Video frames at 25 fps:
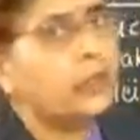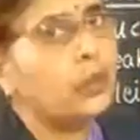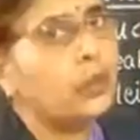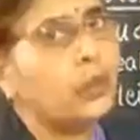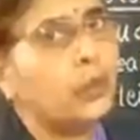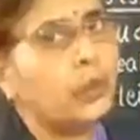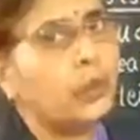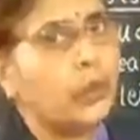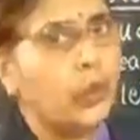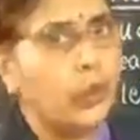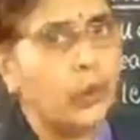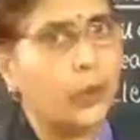
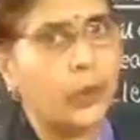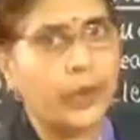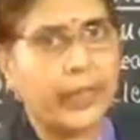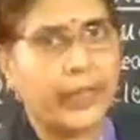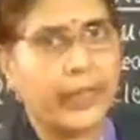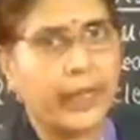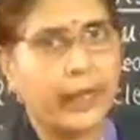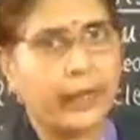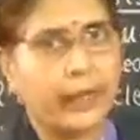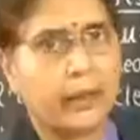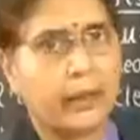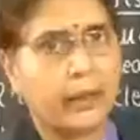two
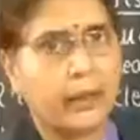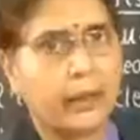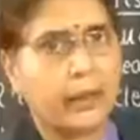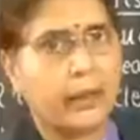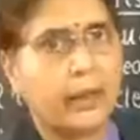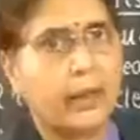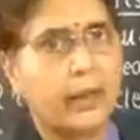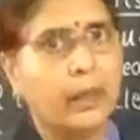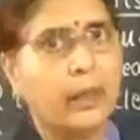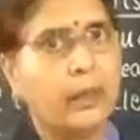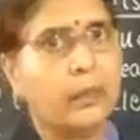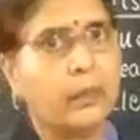nuclei.
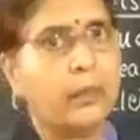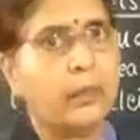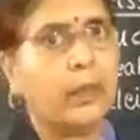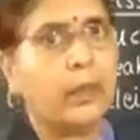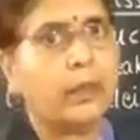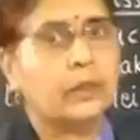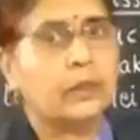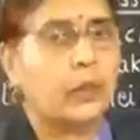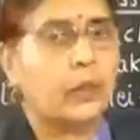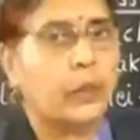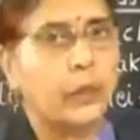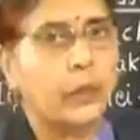
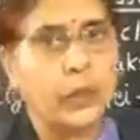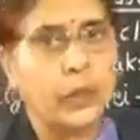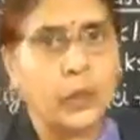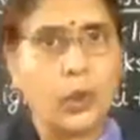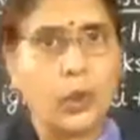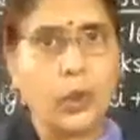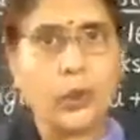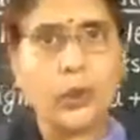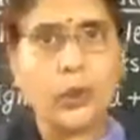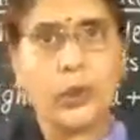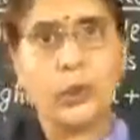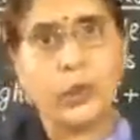So you
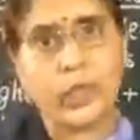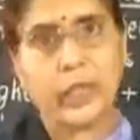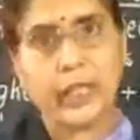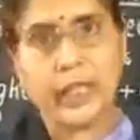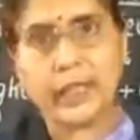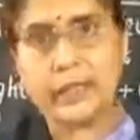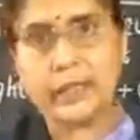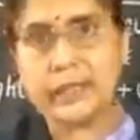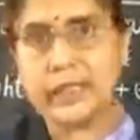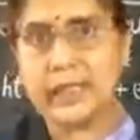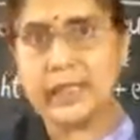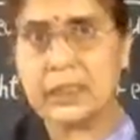know
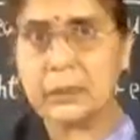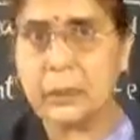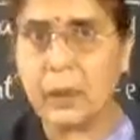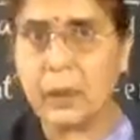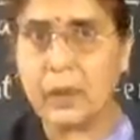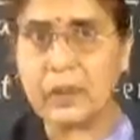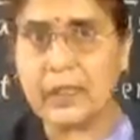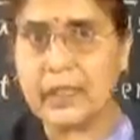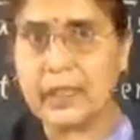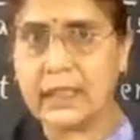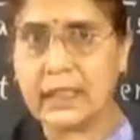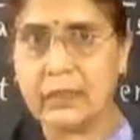nucleus is
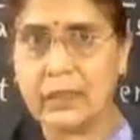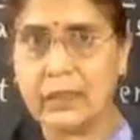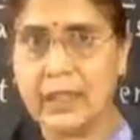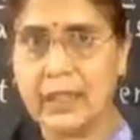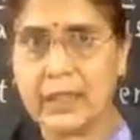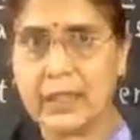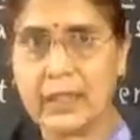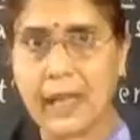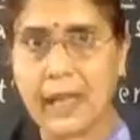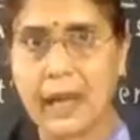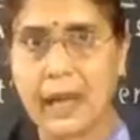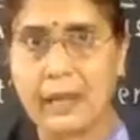
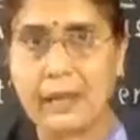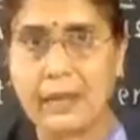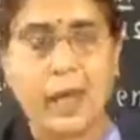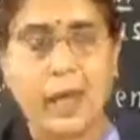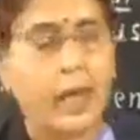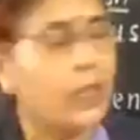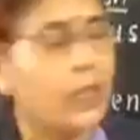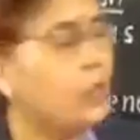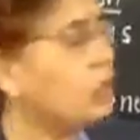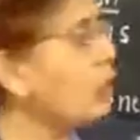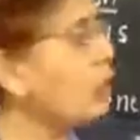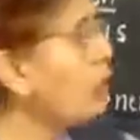positively charged.
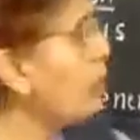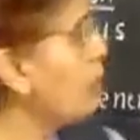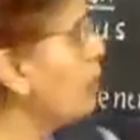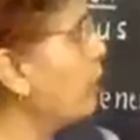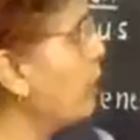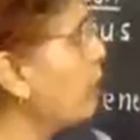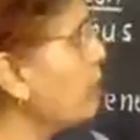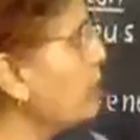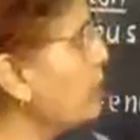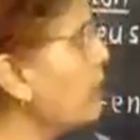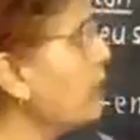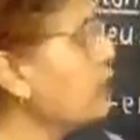So
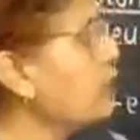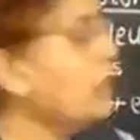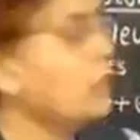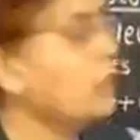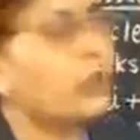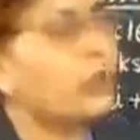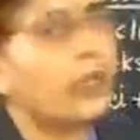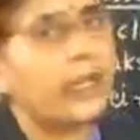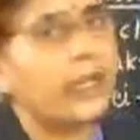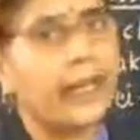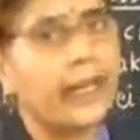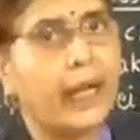both the
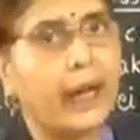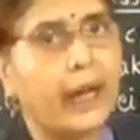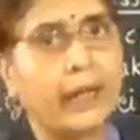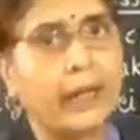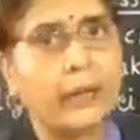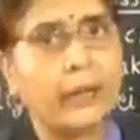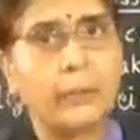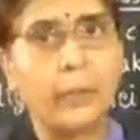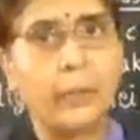nuclei are